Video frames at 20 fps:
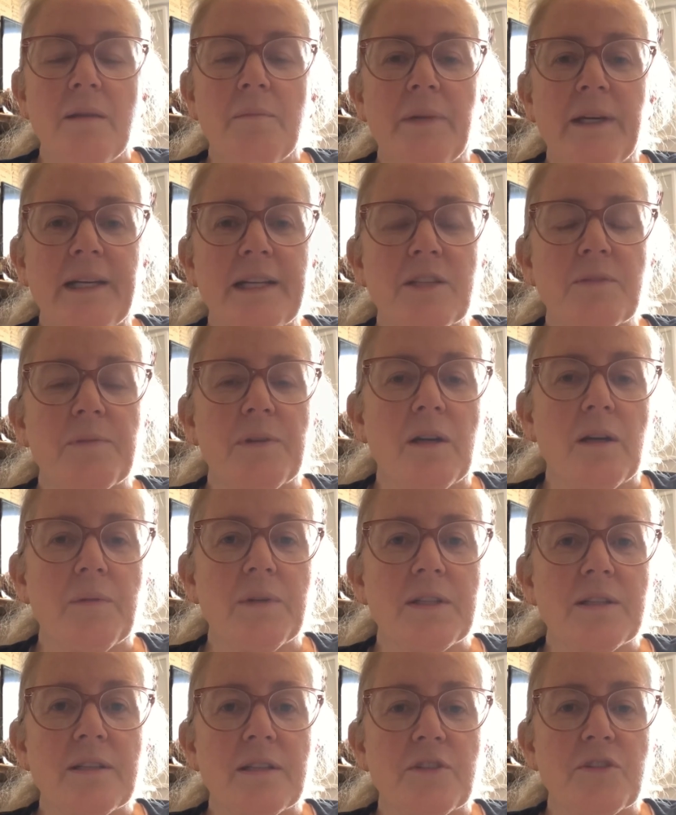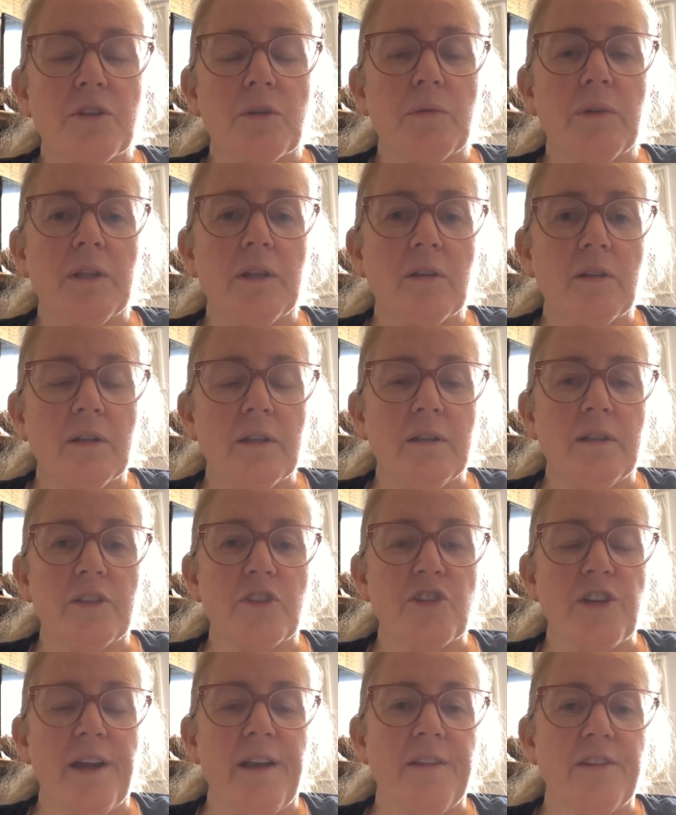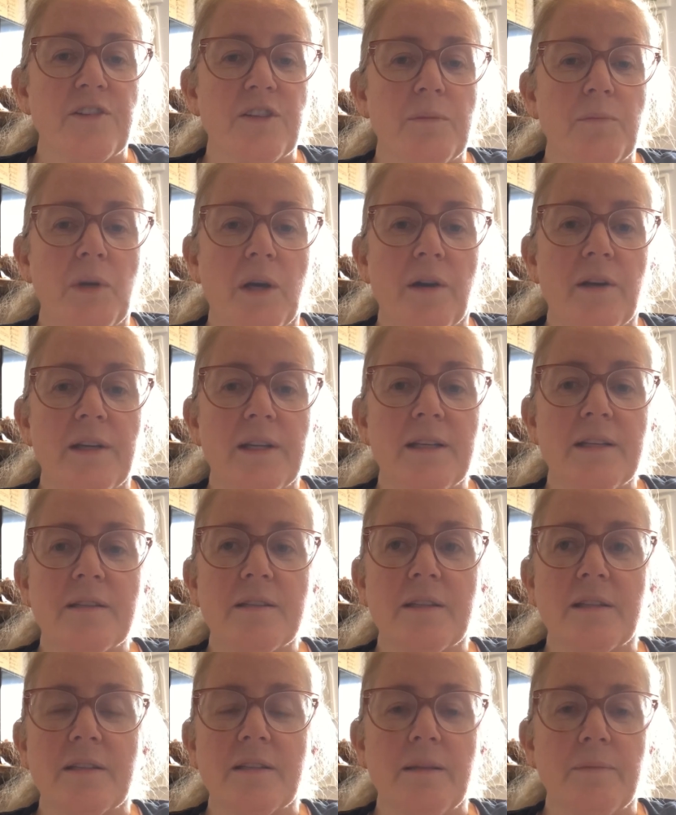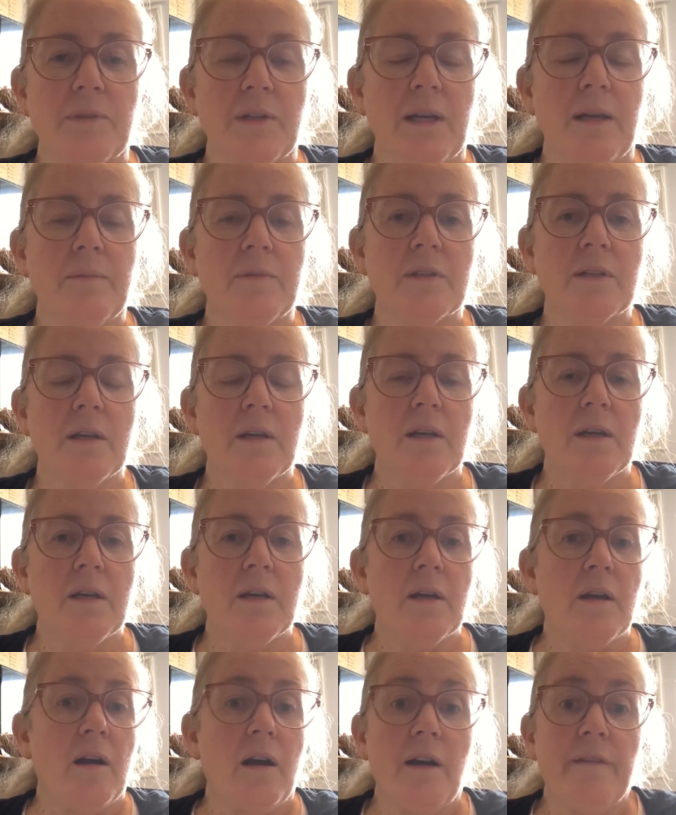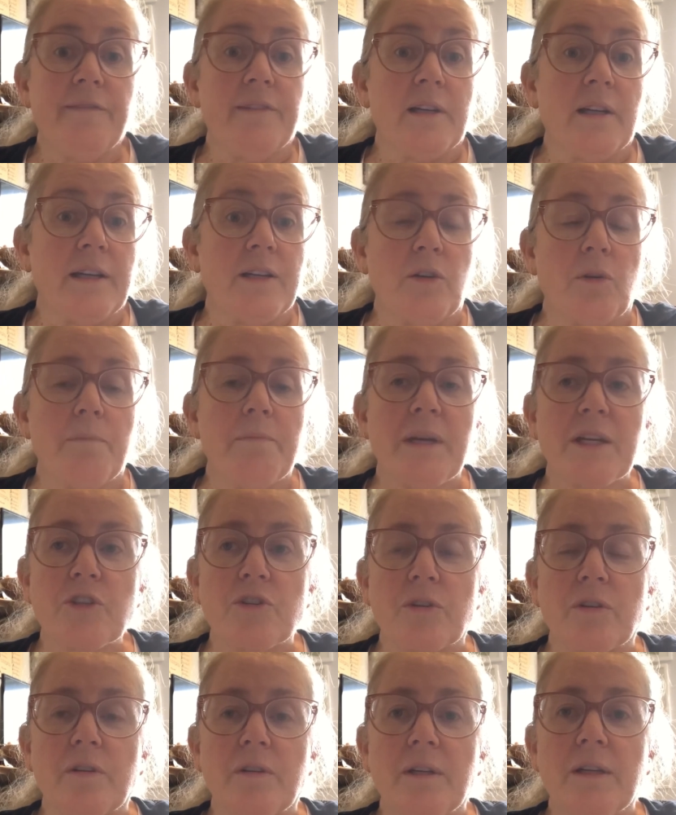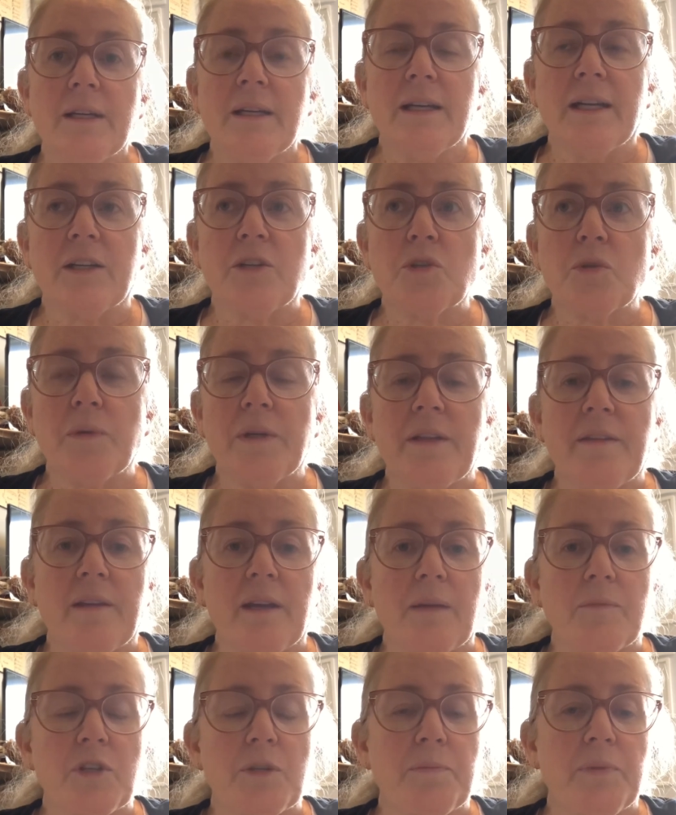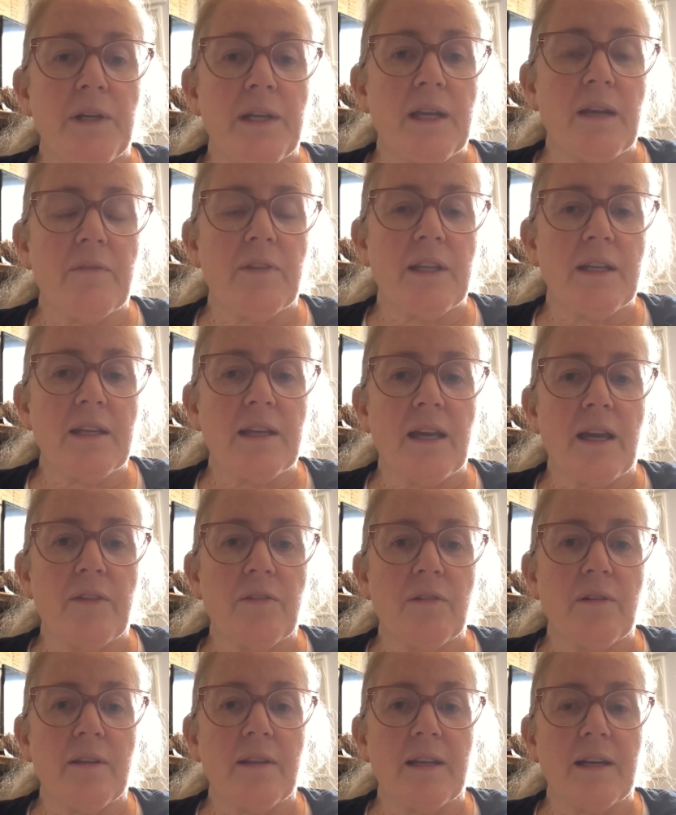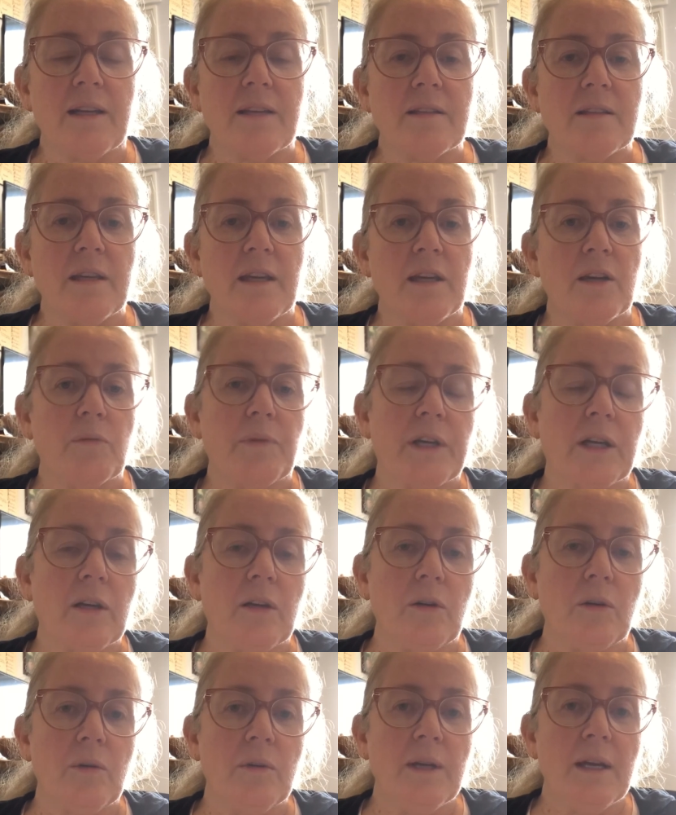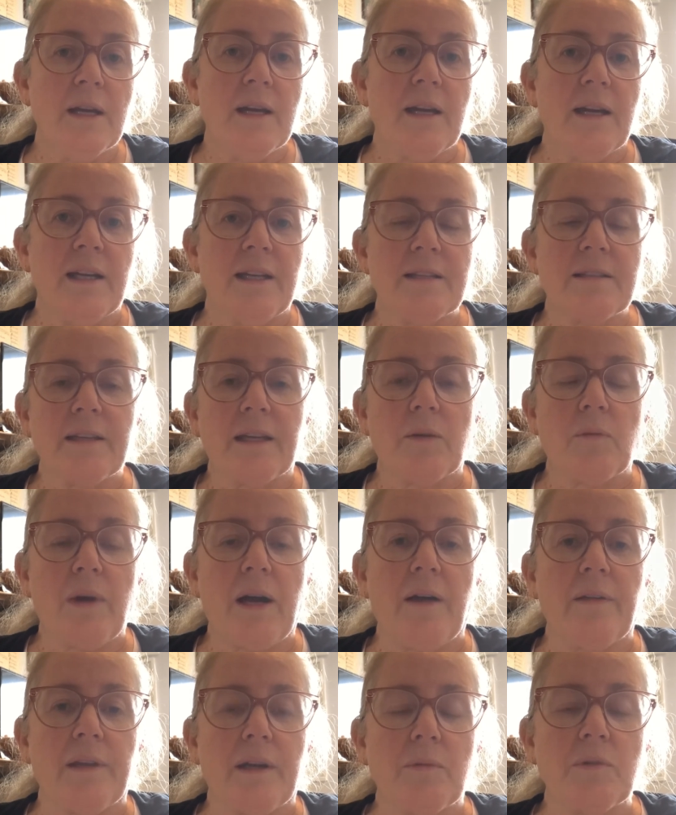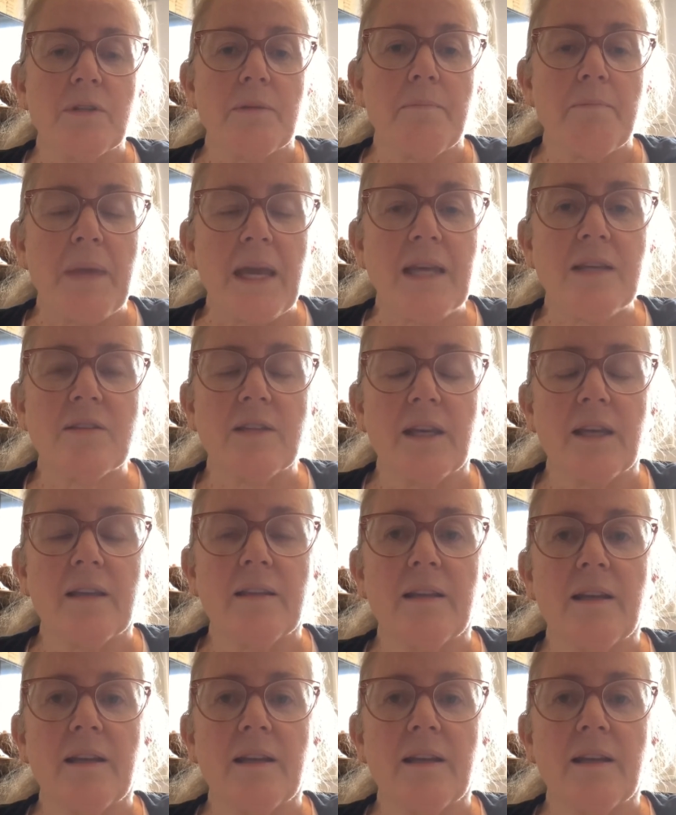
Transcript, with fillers: My husband always says they're really good. The challenging part is that sometimes, often, I don't measure. I don't do anything. I'm just putting everything together and then I say, here we go. And he's like, wow, that was amazing.